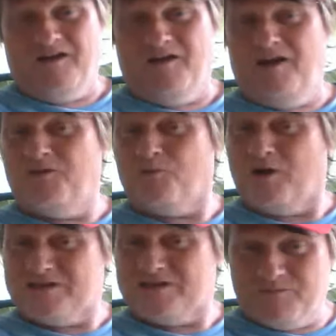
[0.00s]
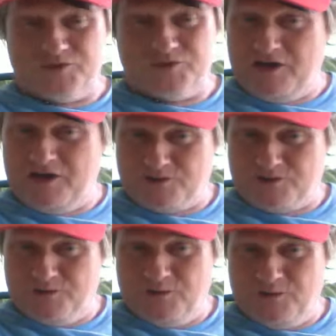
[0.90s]
And the rest of them will chase her
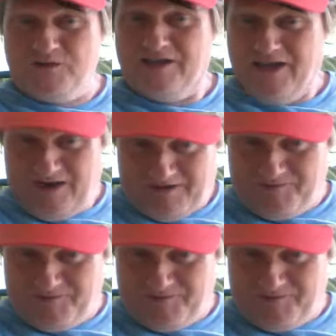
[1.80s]
around to get it.